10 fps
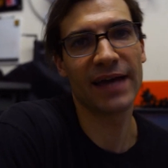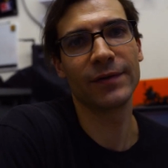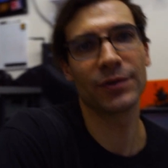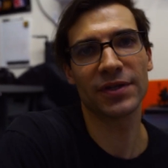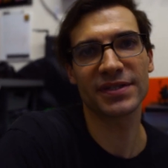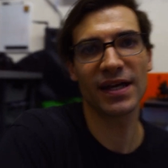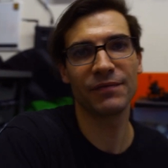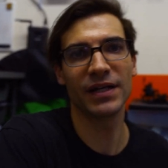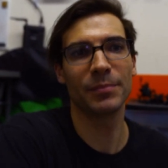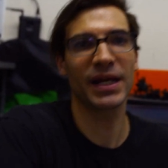heavy with all
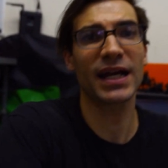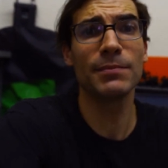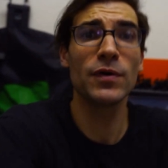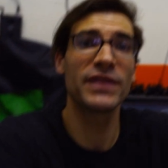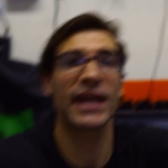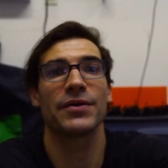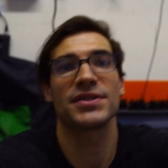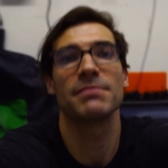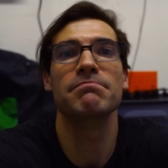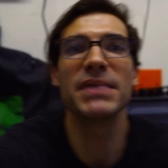stuff in it. But I can move that out
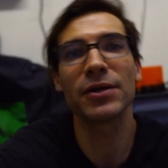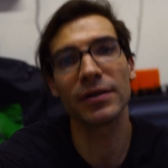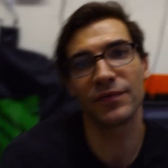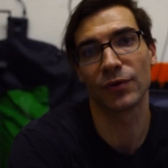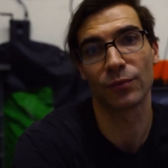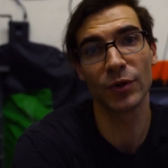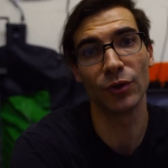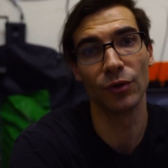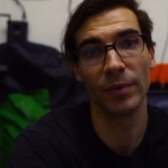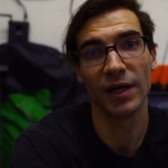to the middle of the
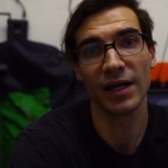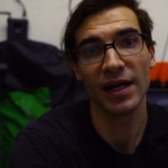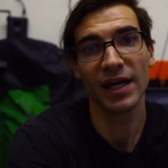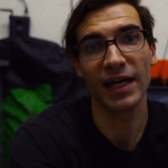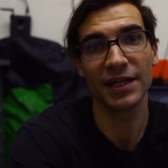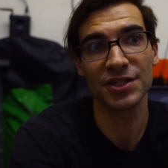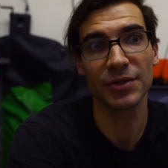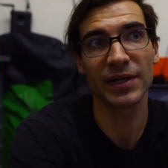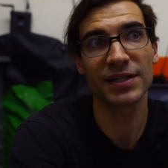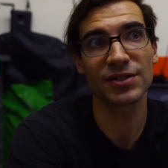room, and
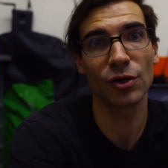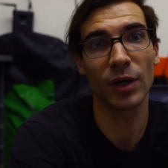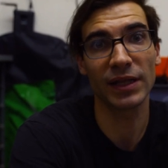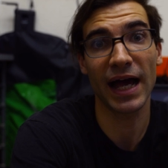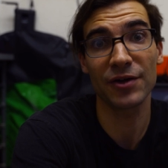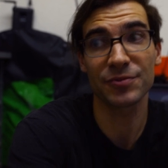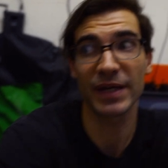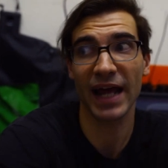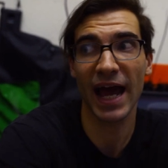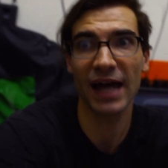doing so allows
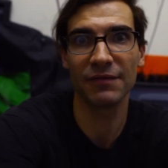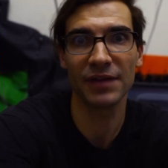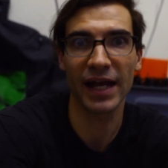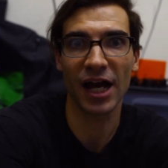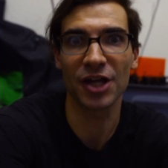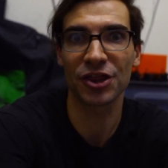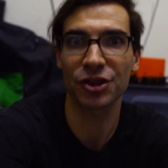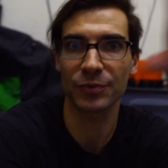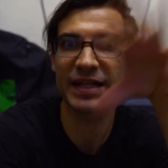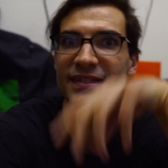me to have like a
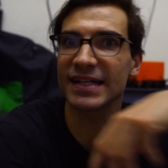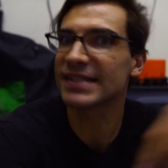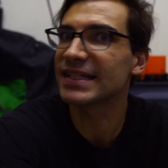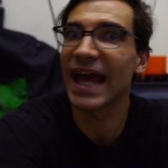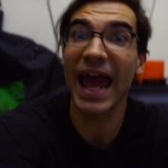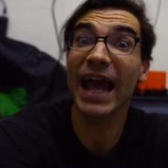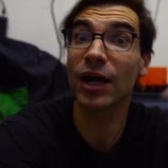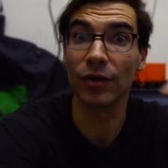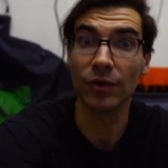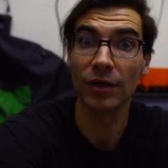360
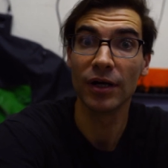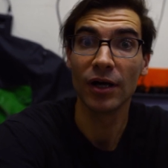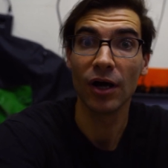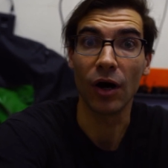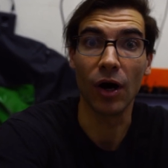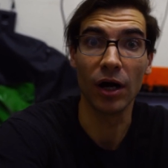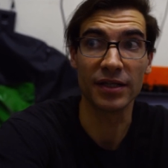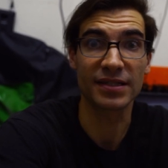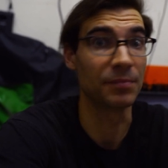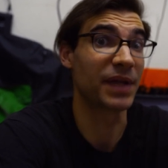angle
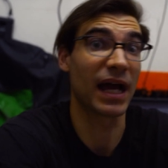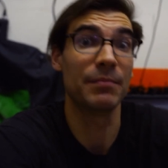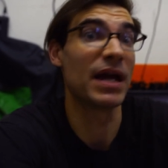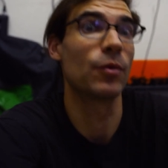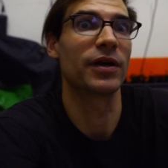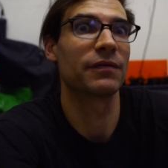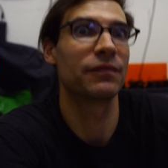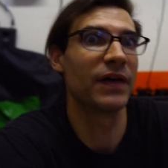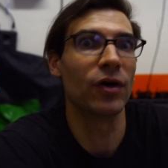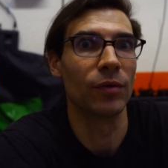on something I may want to
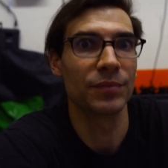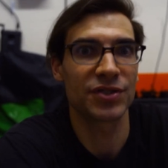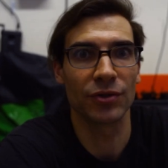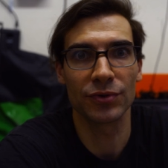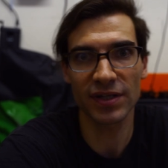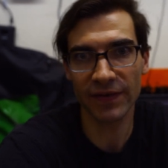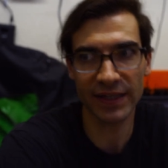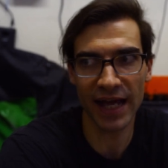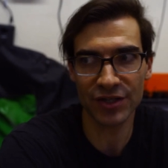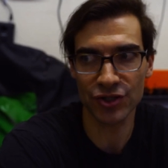film. So stuff like
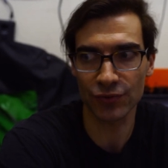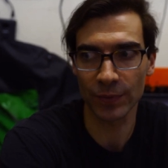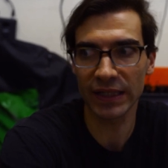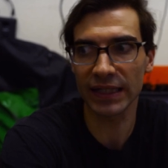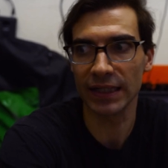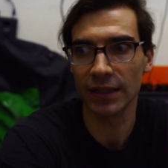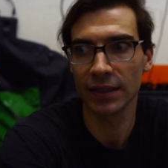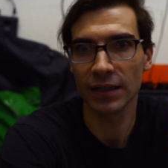that's just really